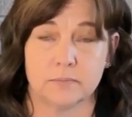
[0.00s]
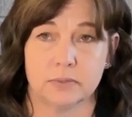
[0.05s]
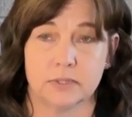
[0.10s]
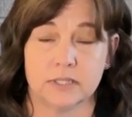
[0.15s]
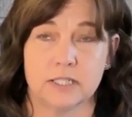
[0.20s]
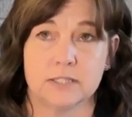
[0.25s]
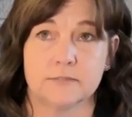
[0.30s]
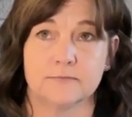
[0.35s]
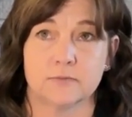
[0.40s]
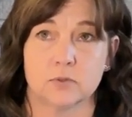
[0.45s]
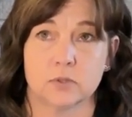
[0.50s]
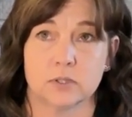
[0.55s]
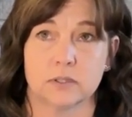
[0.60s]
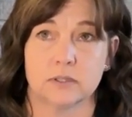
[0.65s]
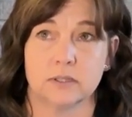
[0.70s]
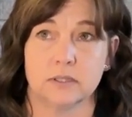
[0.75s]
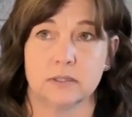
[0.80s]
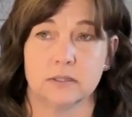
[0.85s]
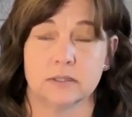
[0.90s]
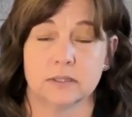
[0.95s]
please, for
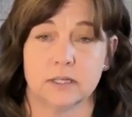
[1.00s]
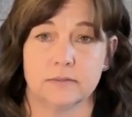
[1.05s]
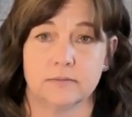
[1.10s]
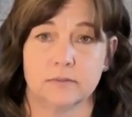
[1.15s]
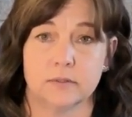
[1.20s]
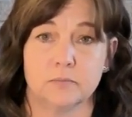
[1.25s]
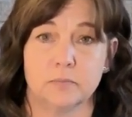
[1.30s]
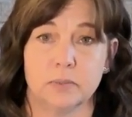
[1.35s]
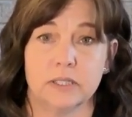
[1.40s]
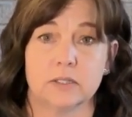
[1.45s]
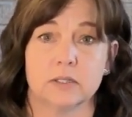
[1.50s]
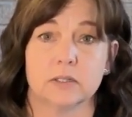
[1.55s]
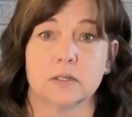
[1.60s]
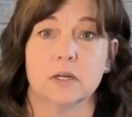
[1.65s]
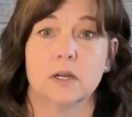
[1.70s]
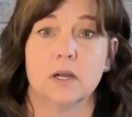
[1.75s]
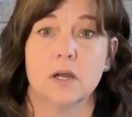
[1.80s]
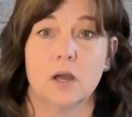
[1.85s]
the love of beer,